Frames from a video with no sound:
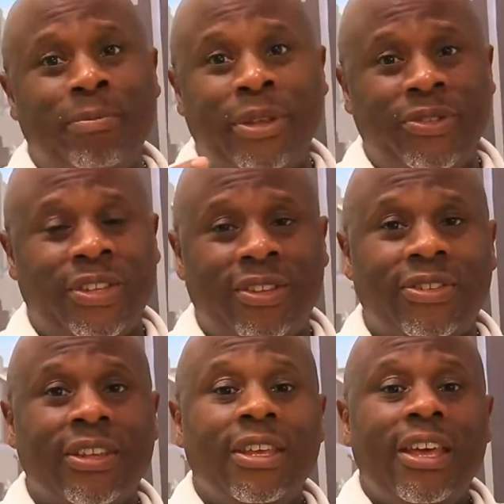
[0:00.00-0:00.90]

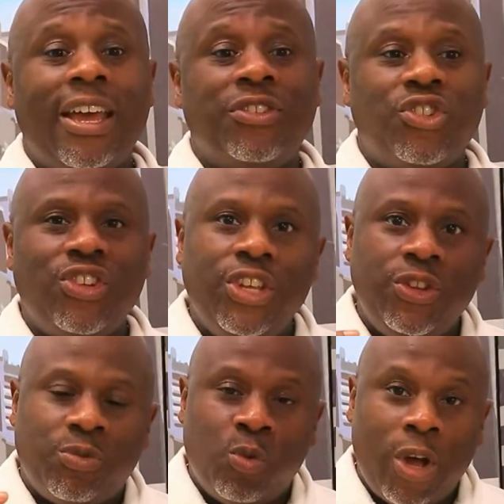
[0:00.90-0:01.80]
Business, and she
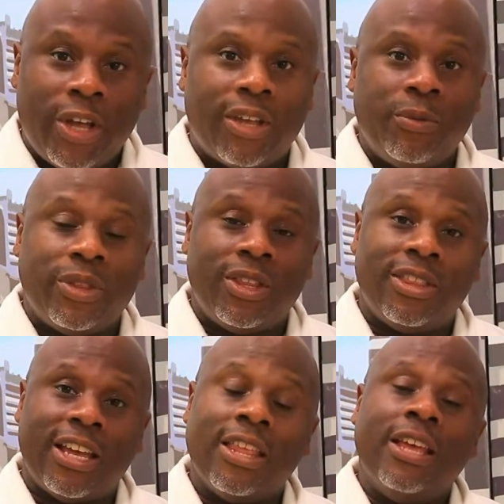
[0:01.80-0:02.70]
is working
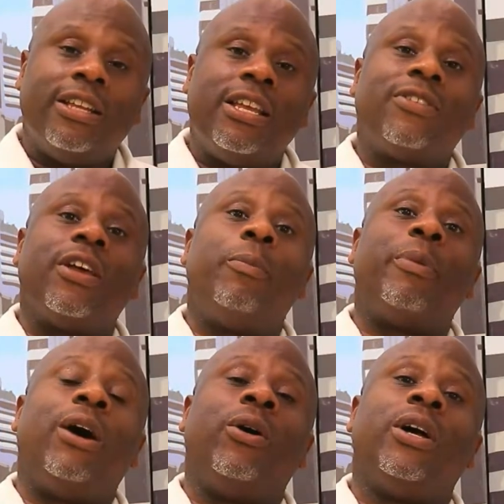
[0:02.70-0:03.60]
within that. Let's help
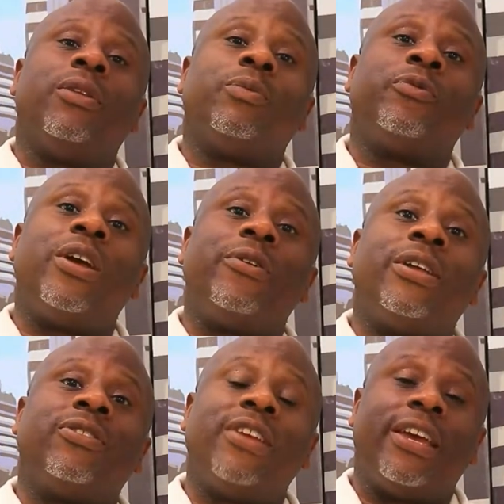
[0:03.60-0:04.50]
our
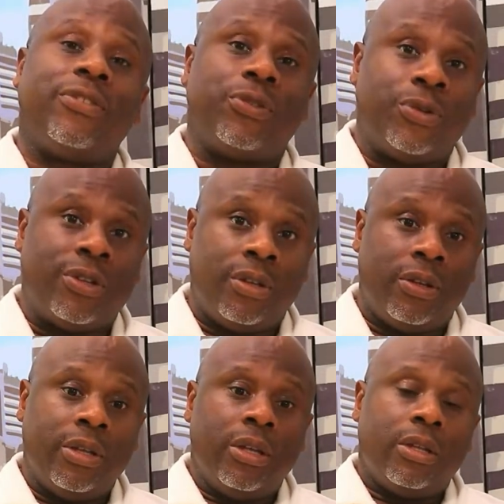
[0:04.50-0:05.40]
fairer sex or
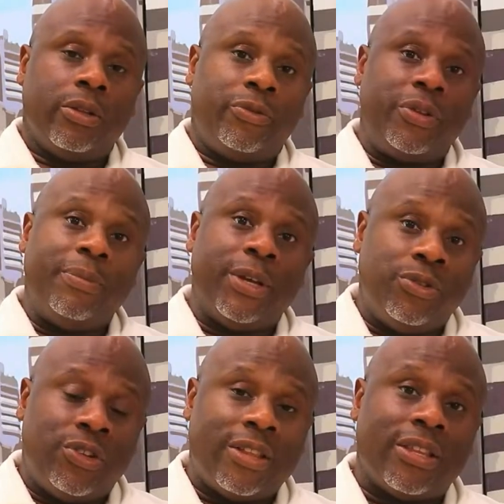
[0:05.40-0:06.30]
the female
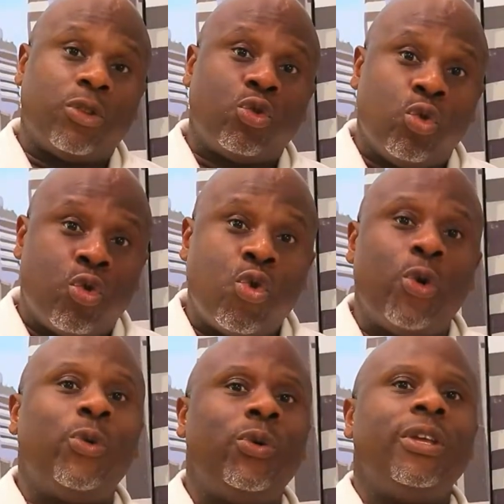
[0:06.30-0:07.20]
gender to
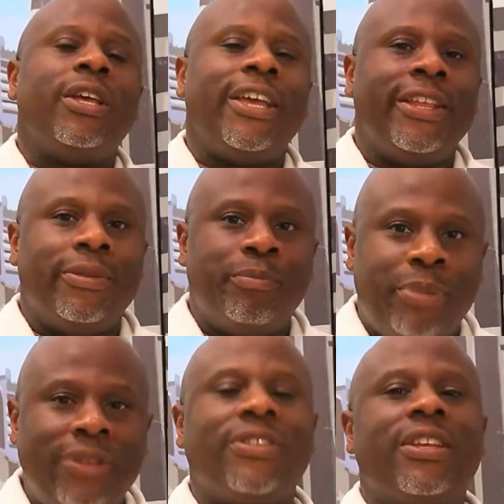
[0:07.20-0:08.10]
grow in
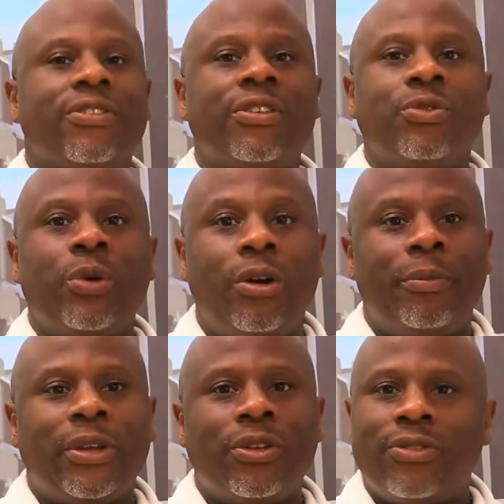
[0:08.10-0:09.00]
business as well,
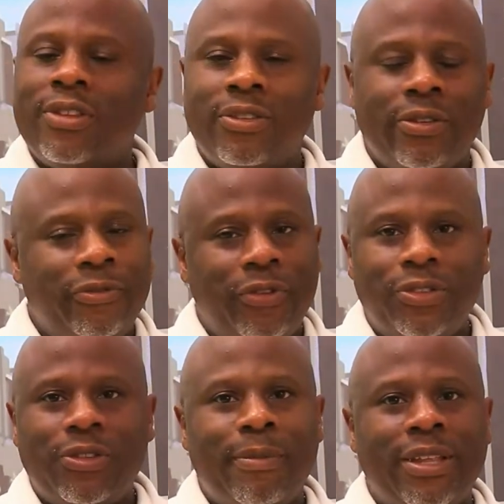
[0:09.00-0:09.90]
because there's a
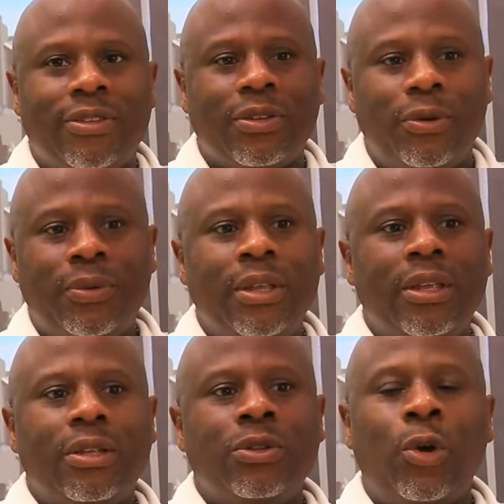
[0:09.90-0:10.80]
fundamental
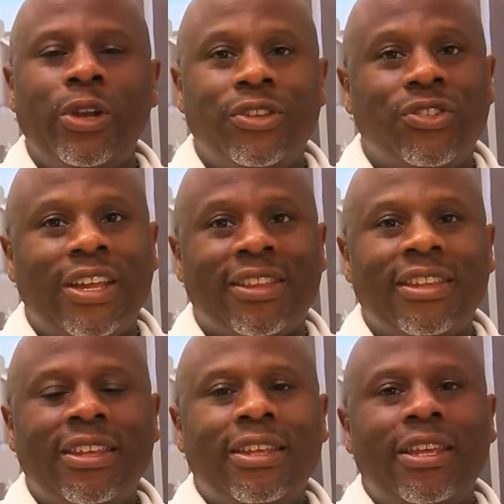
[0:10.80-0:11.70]
knowledge that
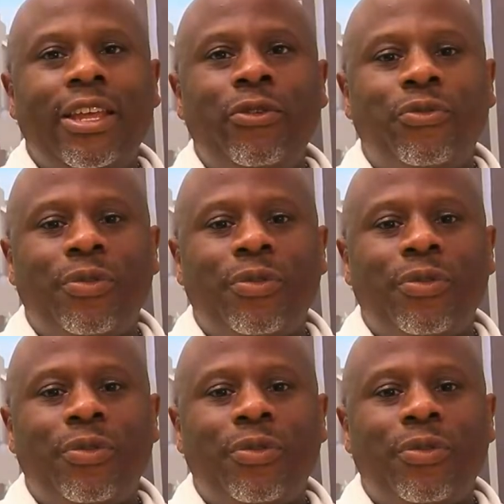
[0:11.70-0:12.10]
if